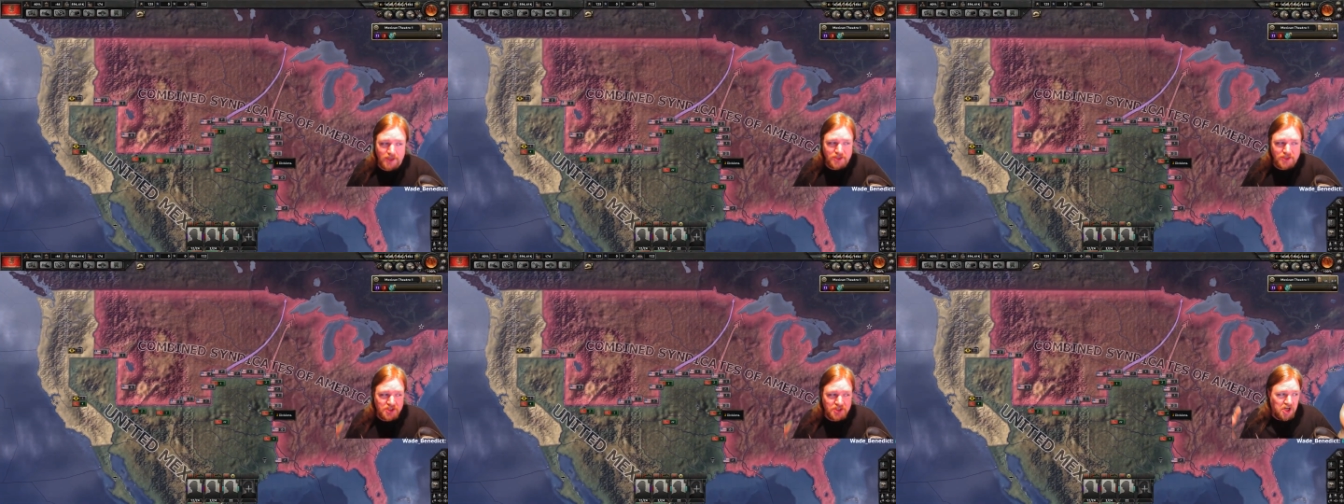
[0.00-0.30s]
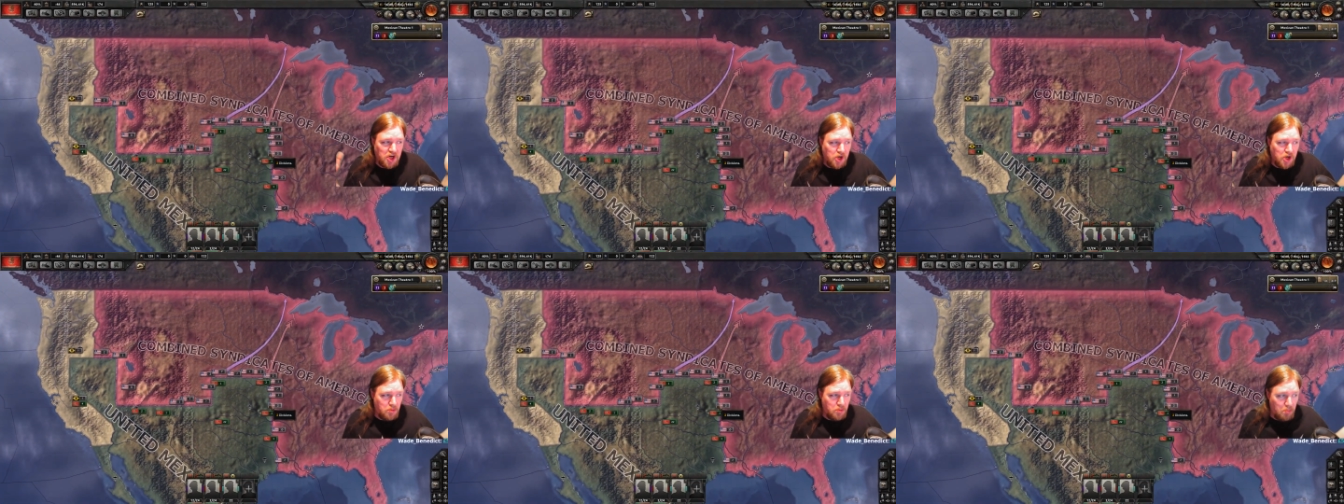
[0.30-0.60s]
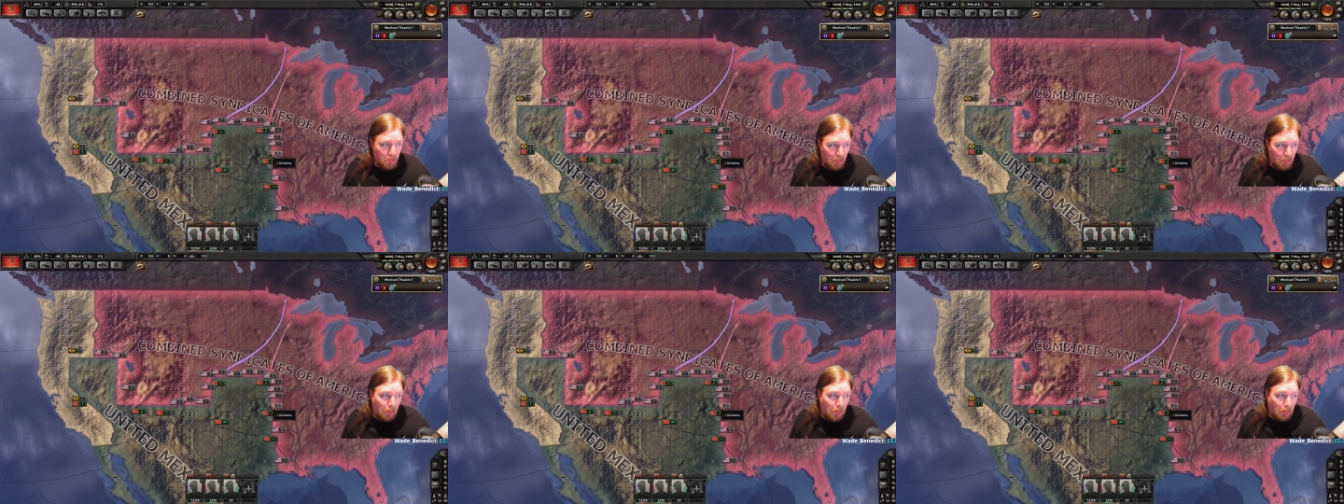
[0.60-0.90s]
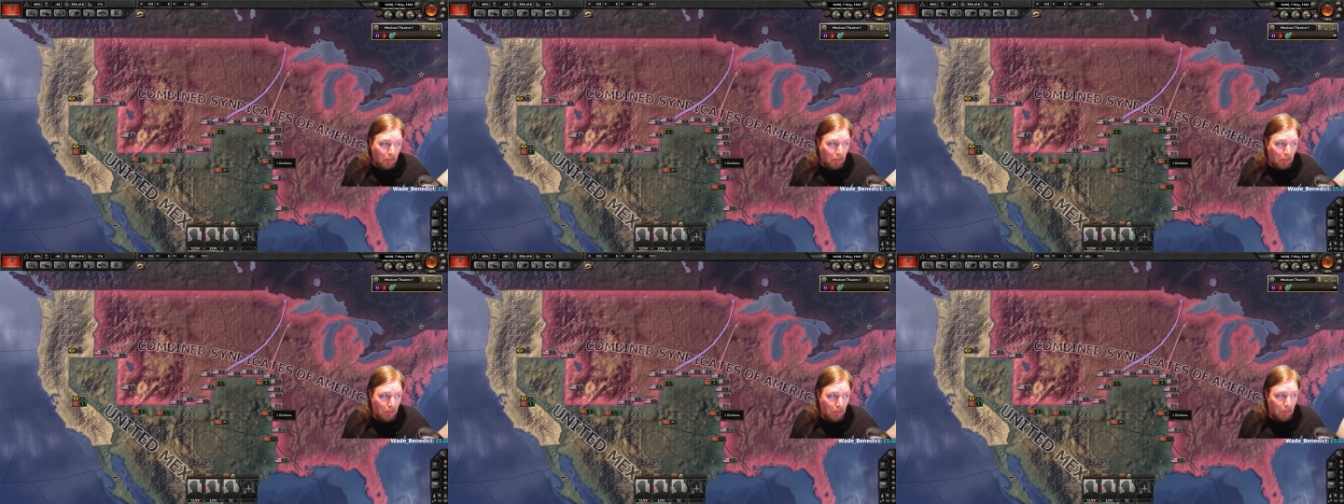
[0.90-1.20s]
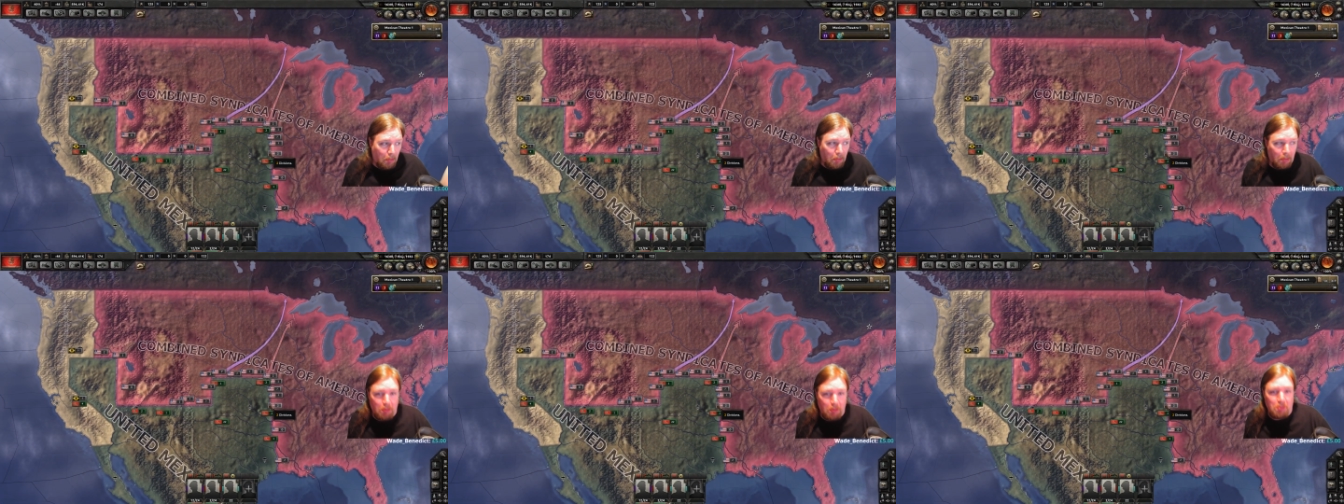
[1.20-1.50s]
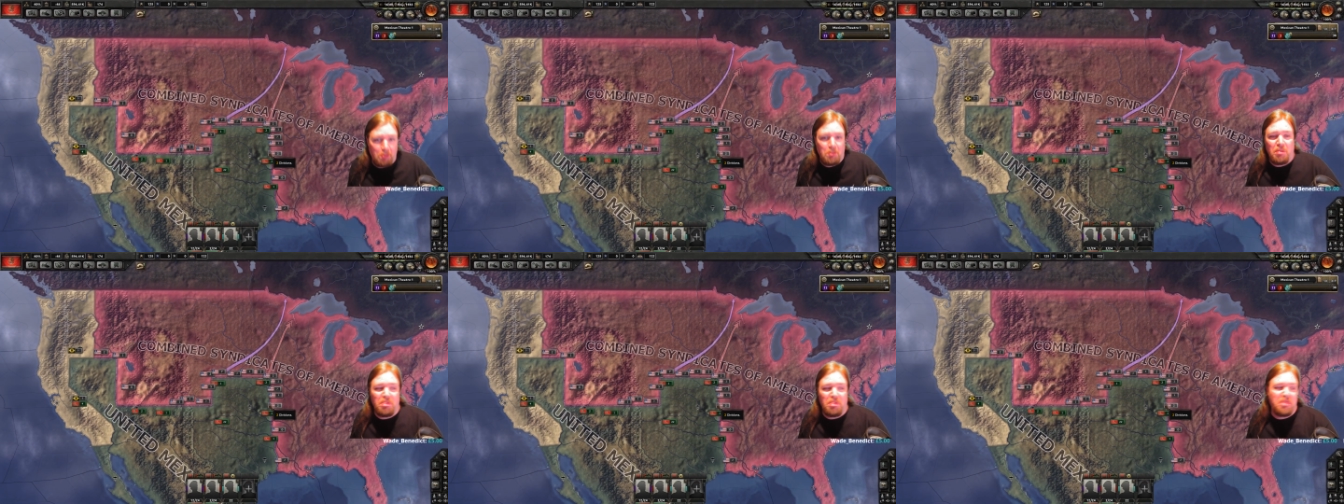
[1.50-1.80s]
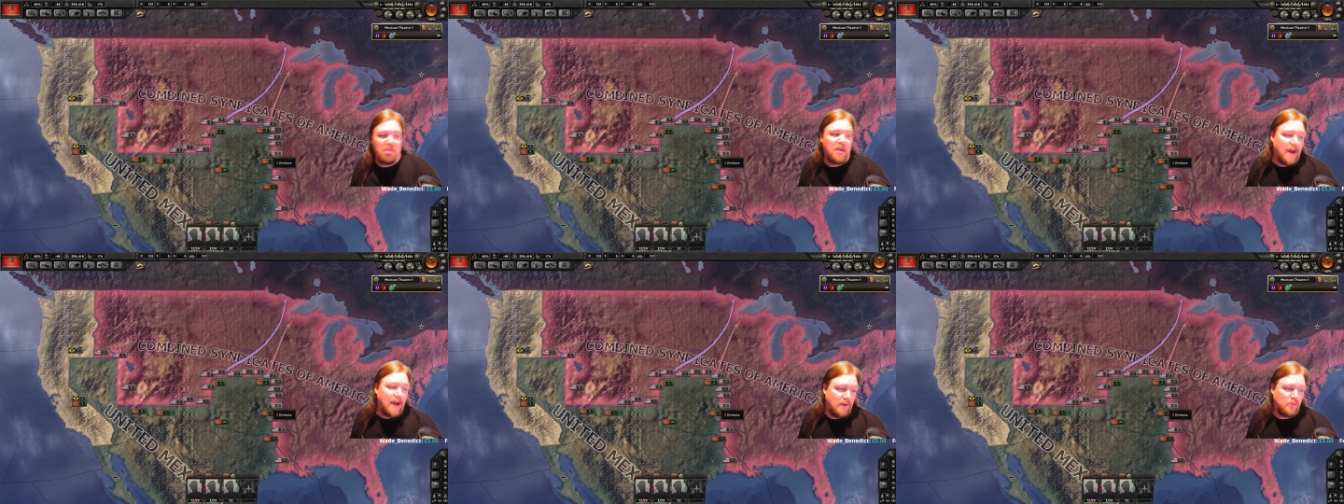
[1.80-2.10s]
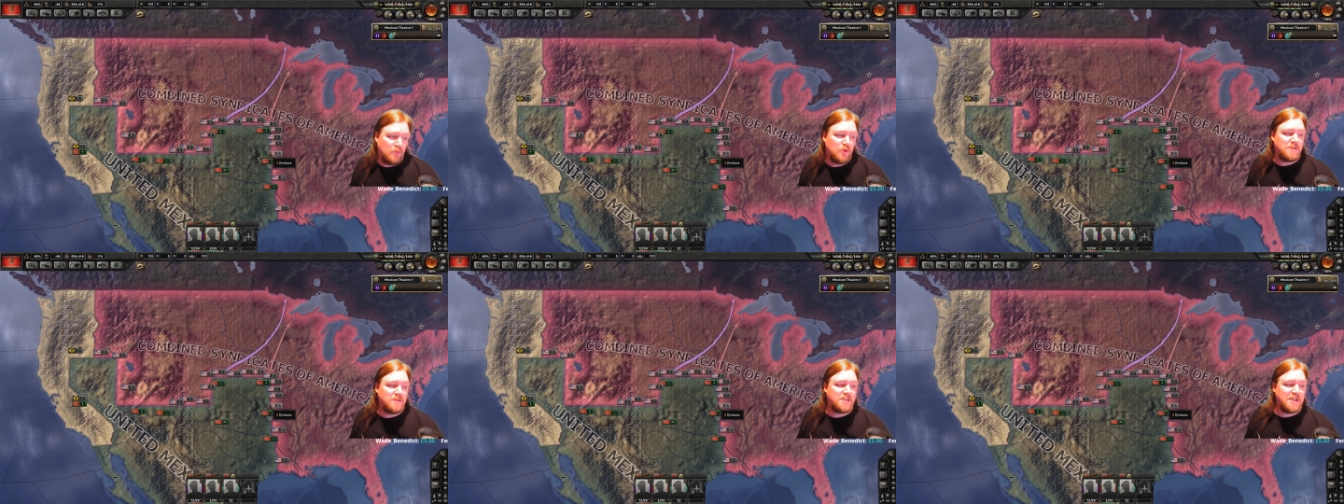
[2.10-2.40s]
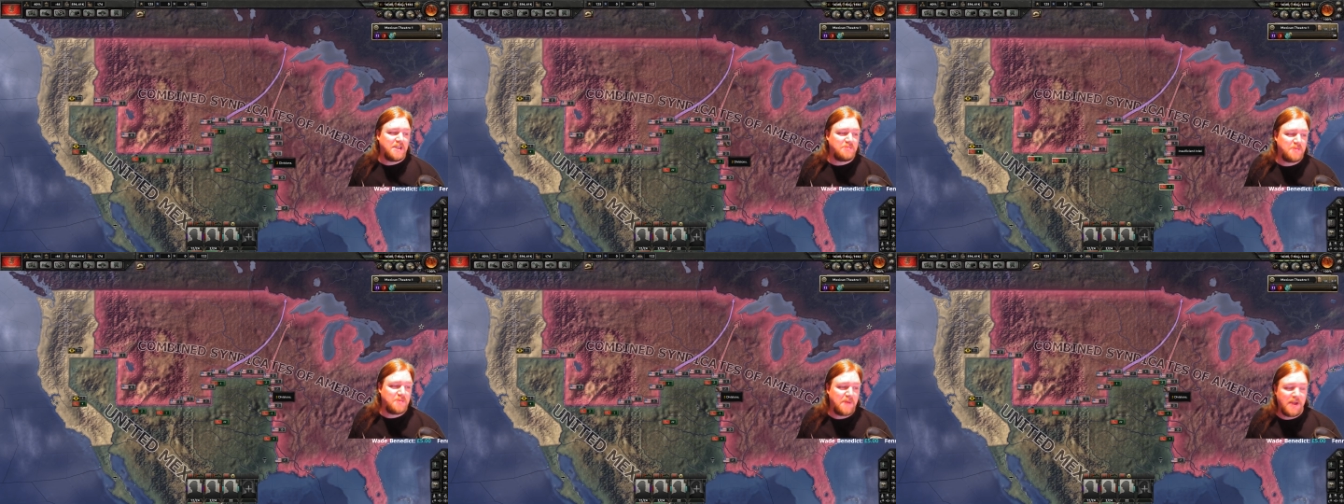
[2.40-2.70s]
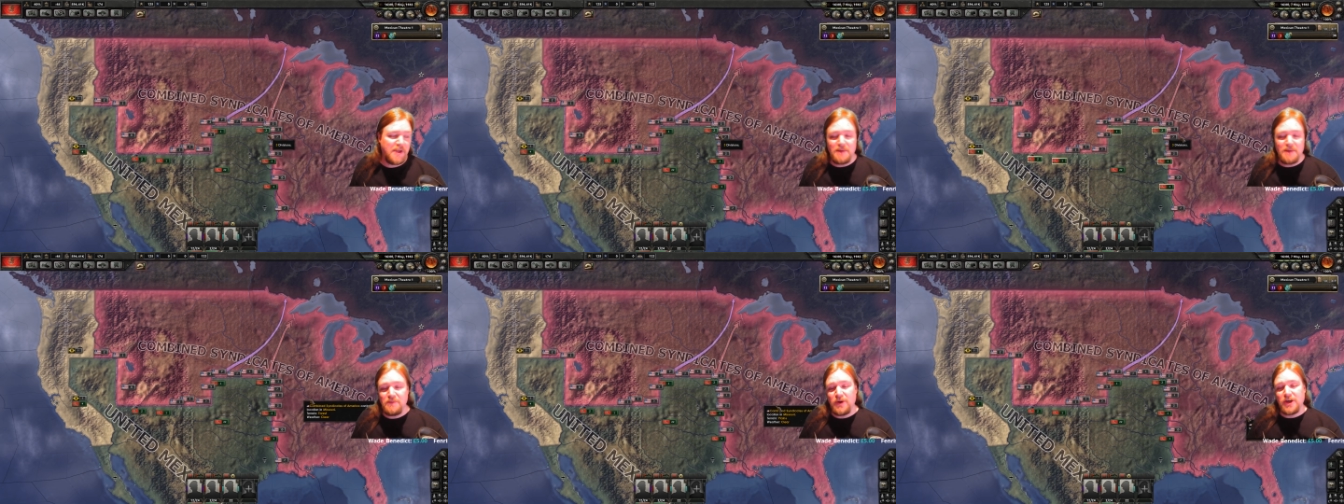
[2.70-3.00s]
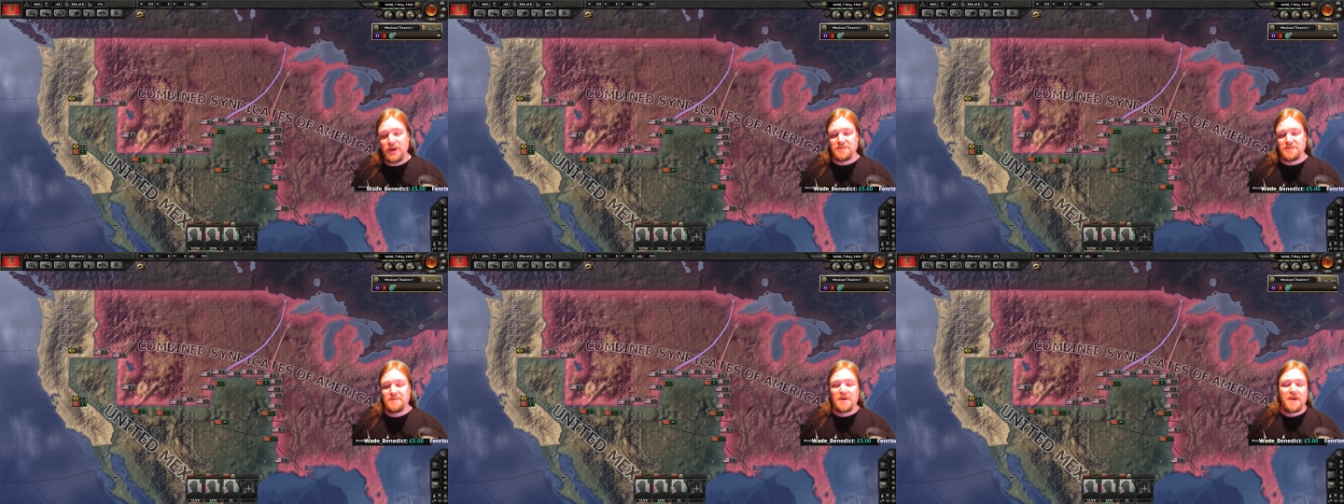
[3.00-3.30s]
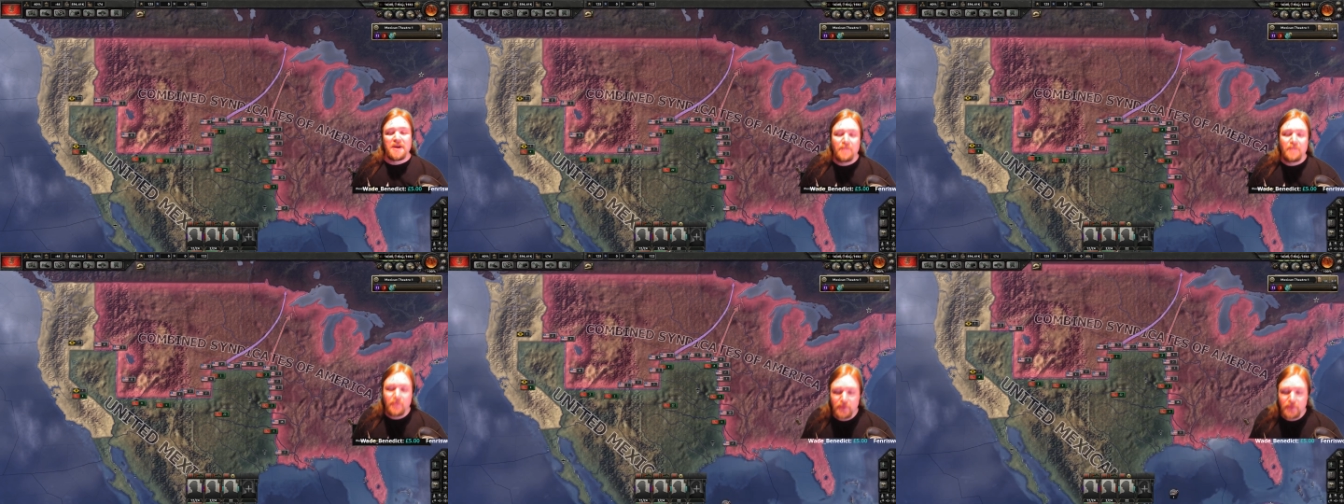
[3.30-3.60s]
so that would seem to be an empire to me.